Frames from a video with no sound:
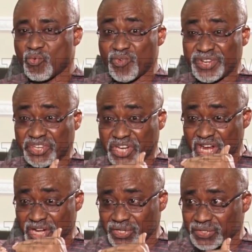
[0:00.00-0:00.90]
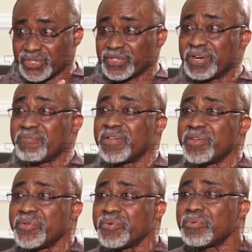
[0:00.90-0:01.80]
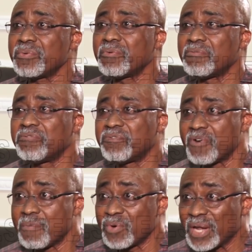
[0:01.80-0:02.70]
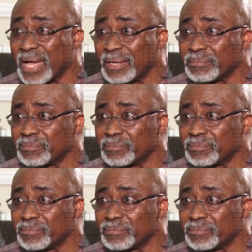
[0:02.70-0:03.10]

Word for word: We change the revenue formula.